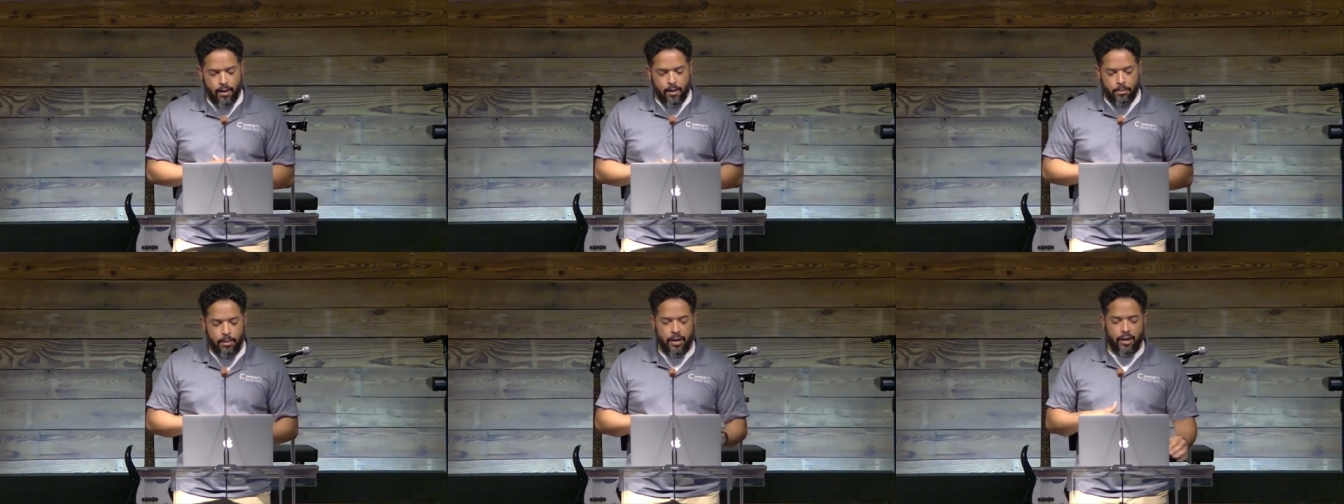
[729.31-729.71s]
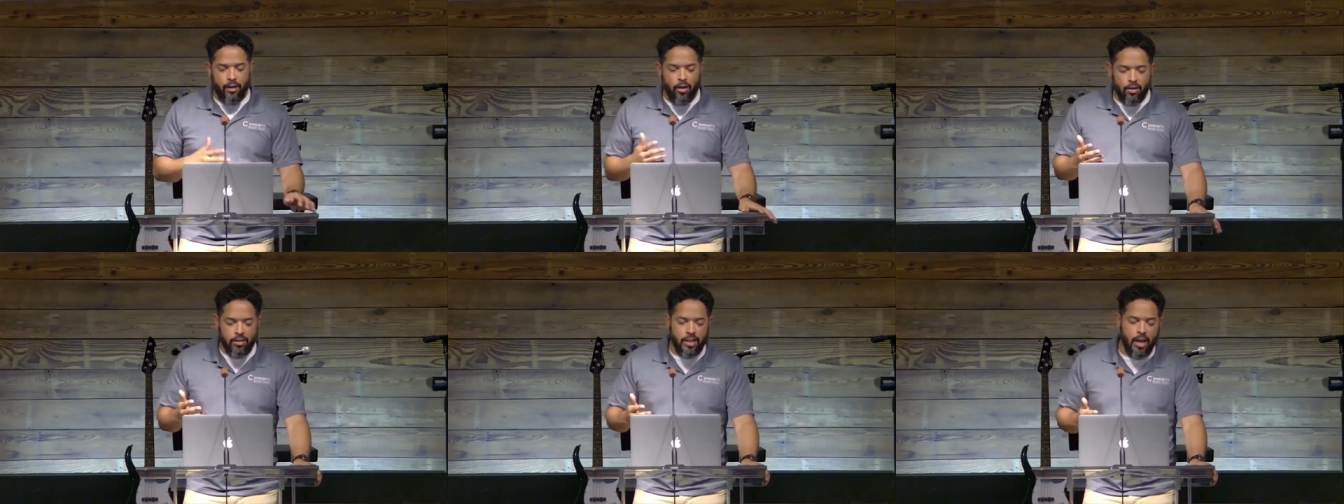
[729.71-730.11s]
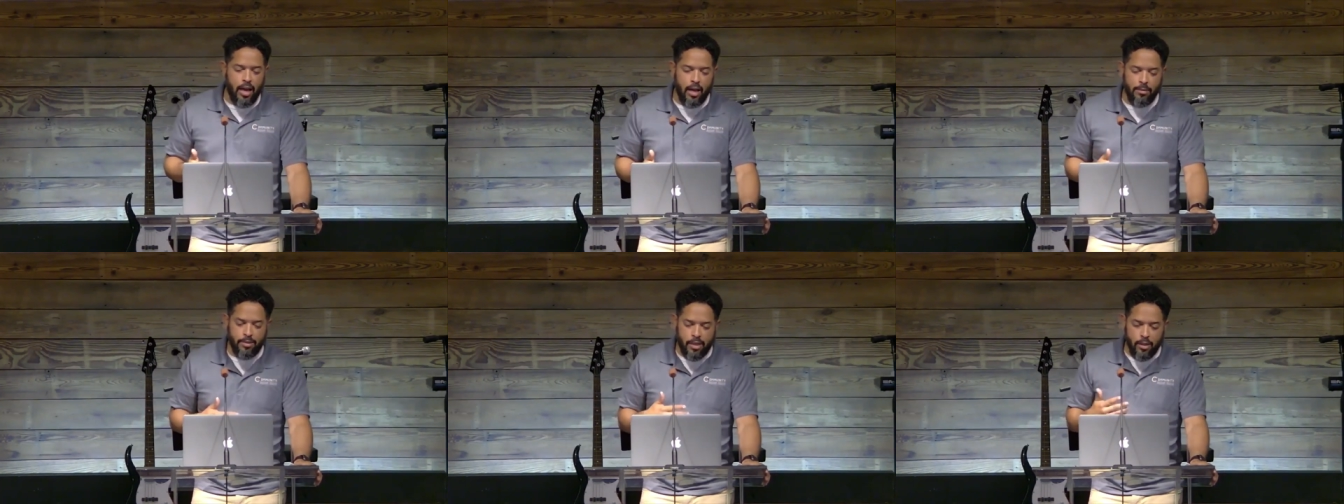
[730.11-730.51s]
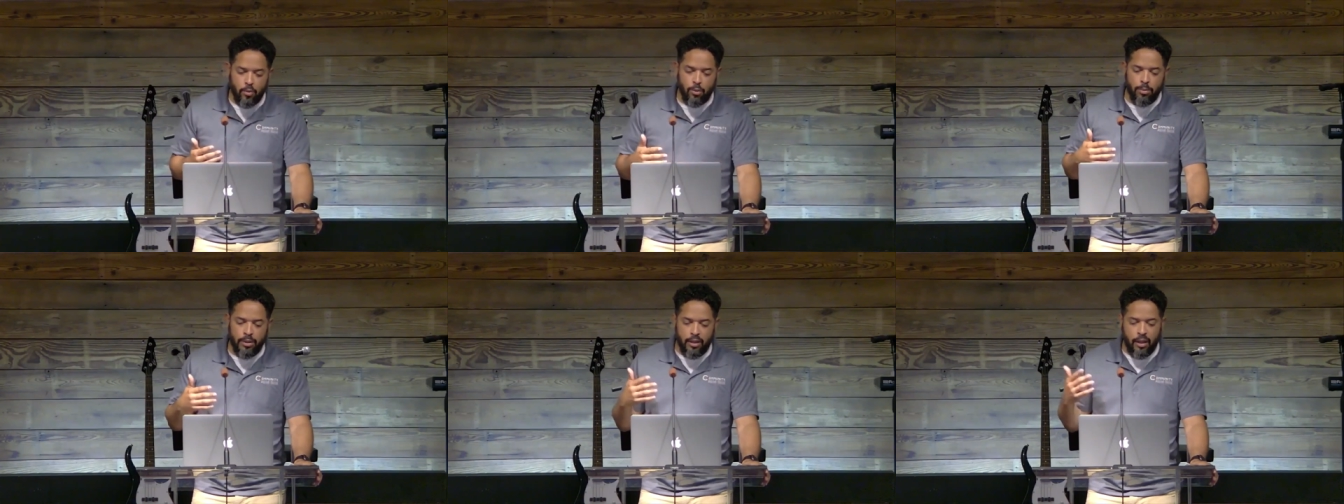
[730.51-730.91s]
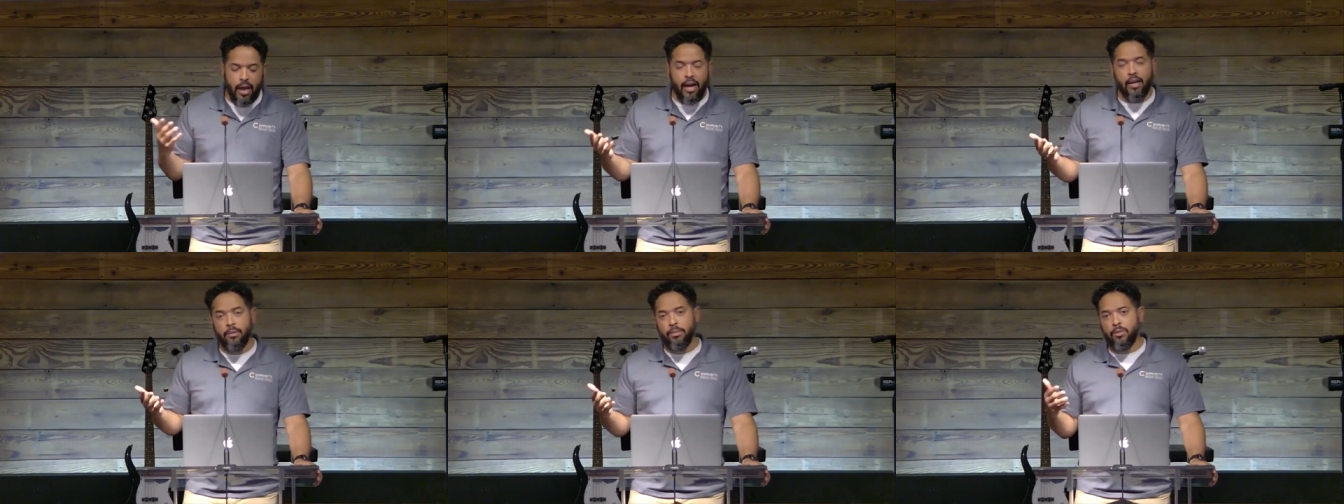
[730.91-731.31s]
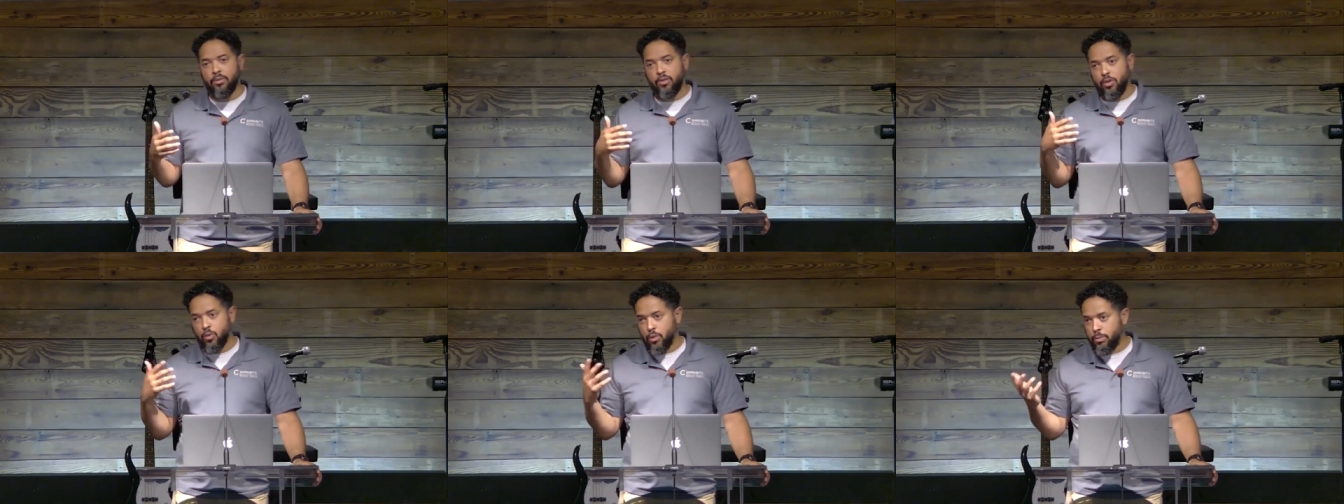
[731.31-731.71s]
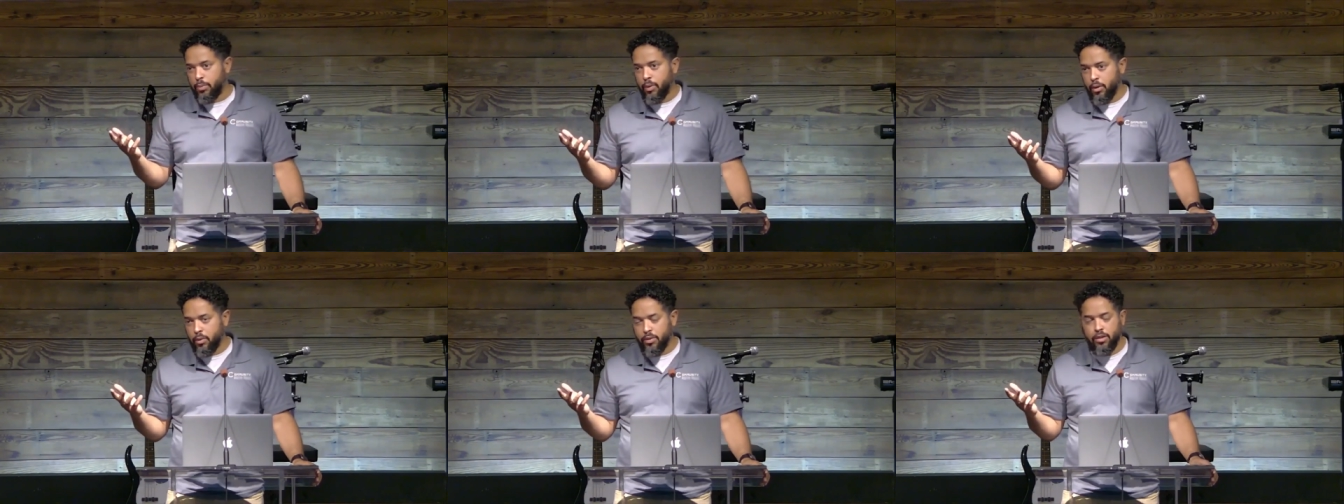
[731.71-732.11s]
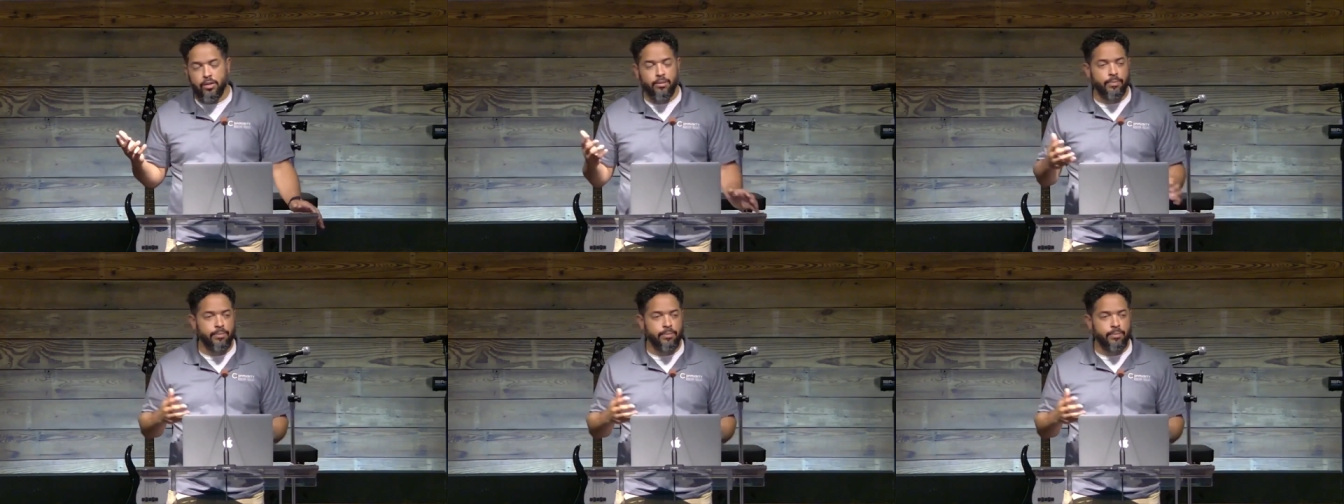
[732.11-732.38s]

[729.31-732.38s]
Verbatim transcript: but at all times he will be liable to reproach.